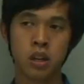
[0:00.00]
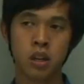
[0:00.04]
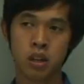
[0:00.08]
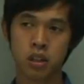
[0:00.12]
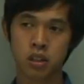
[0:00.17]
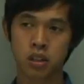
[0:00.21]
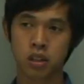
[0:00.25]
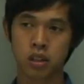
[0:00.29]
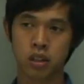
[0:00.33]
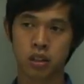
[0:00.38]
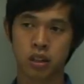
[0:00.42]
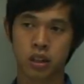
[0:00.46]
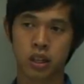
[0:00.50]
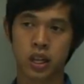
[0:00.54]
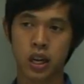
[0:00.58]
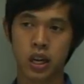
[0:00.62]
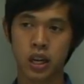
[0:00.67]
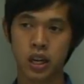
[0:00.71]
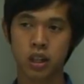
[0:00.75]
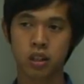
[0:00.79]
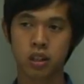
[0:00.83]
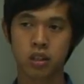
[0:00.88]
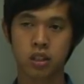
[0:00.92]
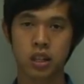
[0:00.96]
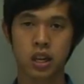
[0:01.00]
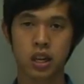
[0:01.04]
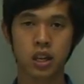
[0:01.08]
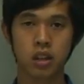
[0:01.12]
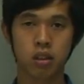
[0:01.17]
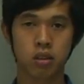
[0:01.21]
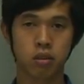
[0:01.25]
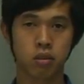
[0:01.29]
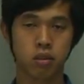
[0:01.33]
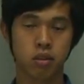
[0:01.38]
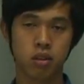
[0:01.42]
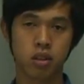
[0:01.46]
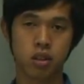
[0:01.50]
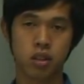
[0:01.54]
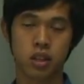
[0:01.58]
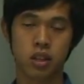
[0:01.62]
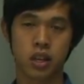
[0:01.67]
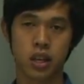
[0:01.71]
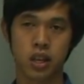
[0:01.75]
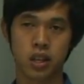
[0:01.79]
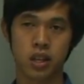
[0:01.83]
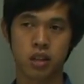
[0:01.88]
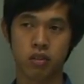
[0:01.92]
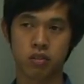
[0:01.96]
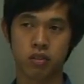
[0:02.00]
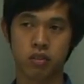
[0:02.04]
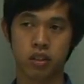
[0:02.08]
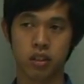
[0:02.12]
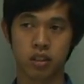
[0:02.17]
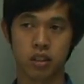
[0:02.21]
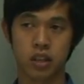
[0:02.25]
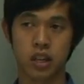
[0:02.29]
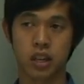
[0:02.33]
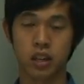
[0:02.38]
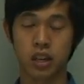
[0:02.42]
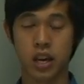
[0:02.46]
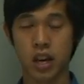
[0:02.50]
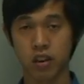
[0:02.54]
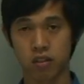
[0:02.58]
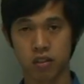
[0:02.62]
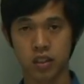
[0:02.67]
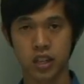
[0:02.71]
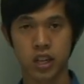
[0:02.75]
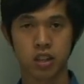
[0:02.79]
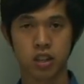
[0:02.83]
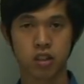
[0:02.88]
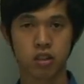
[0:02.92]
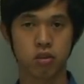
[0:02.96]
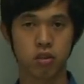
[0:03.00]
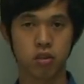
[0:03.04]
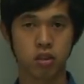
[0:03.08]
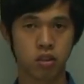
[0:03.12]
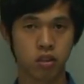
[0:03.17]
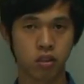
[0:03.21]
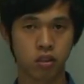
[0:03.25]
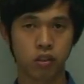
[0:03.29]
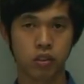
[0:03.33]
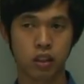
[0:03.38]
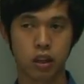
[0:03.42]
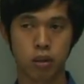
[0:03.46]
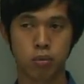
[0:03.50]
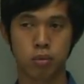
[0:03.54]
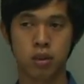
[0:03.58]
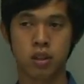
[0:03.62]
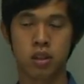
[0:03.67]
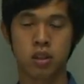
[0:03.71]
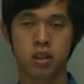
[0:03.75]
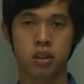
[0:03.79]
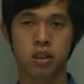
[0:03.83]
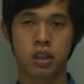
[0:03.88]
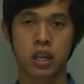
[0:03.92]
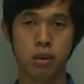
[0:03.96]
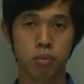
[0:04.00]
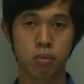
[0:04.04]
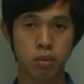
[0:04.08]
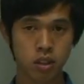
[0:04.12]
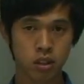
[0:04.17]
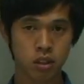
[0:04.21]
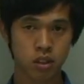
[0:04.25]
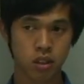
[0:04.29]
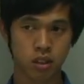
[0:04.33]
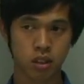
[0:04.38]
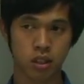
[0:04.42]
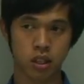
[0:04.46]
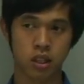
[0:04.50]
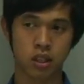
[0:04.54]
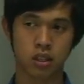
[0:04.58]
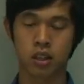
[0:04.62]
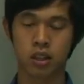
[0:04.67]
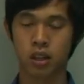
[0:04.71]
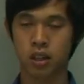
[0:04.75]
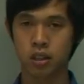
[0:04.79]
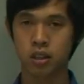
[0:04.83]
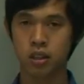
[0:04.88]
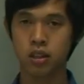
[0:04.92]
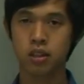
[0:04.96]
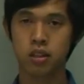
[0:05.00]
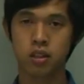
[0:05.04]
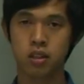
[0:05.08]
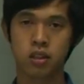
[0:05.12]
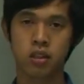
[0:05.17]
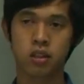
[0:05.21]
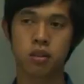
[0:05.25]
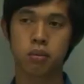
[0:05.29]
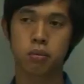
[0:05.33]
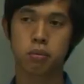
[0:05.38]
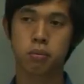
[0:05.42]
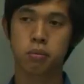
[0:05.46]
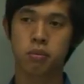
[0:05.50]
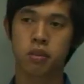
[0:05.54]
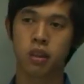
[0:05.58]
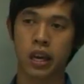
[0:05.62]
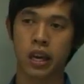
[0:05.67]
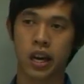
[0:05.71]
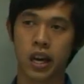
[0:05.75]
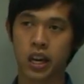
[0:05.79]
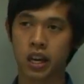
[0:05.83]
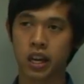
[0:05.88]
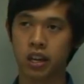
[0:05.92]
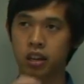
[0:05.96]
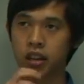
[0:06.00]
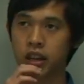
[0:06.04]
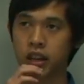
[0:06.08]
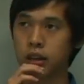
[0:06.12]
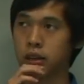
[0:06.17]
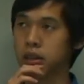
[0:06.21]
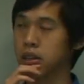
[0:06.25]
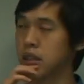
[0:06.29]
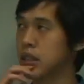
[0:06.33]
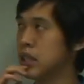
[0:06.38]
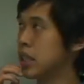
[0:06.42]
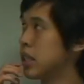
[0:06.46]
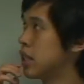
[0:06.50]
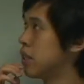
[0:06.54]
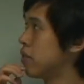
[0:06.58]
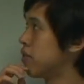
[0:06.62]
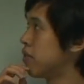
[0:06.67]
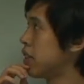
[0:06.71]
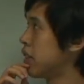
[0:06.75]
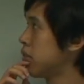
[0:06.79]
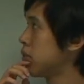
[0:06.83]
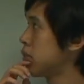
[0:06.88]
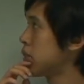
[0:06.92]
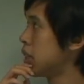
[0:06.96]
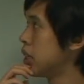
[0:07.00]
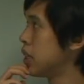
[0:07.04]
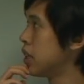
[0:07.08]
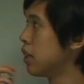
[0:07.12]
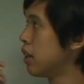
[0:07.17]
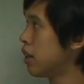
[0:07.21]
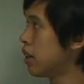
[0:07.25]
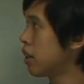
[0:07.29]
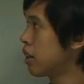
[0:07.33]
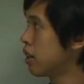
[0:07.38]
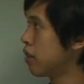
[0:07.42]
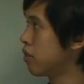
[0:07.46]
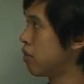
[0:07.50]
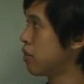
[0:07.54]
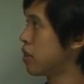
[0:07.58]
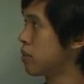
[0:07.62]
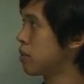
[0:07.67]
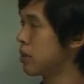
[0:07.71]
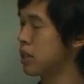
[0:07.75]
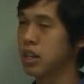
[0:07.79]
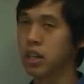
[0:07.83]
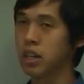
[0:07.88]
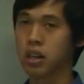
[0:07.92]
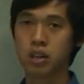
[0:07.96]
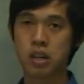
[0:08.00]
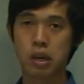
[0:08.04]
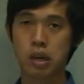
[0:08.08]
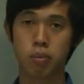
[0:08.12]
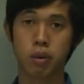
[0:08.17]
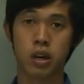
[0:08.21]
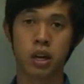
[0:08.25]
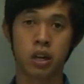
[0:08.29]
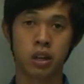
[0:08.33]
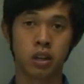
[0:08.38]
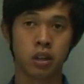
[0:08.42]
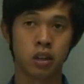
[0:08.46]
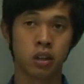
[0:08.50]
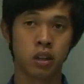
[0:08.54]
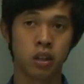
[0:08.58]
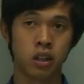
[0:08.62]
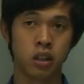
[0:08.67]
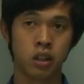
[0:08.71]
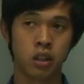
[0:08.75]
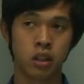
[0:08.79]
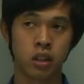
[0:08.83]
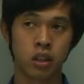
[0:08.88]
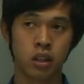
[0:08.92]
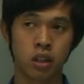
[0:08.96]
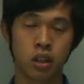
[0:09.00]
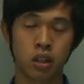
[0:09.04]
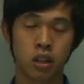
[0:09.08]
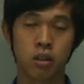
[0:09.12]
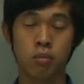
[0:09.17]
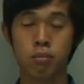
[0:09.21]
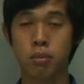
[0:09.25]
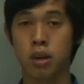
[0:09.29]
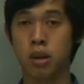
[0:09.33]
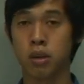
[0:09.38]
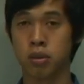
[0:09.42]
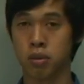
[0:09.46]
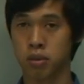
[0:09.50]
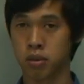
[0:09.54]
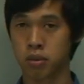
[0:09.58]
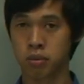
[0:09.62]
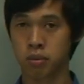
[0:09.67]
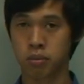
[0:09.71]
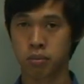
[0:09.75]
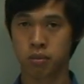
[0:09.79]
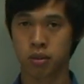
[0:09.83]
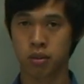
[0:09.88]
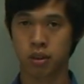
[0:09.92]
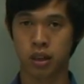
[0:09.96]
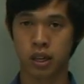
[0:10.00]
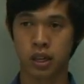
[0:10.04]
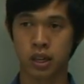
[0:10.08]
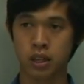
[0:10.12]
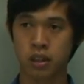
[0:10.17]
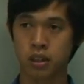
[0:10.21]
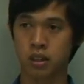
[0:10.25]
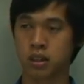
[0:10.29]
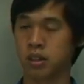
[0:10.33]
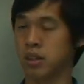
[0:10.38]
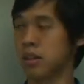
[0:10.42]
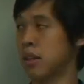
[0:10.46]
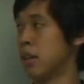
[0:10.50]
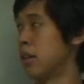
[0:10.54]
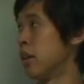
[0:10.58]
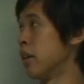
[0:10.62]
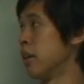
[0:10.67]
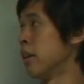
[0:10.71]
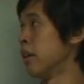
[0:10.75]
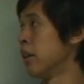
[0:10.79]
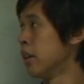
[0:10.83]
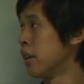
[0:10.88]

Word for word: So Gay-Lussac was a, and Avogadro were two famous chemists and scientists, and they developed a lot of what we know about the mole, okay? So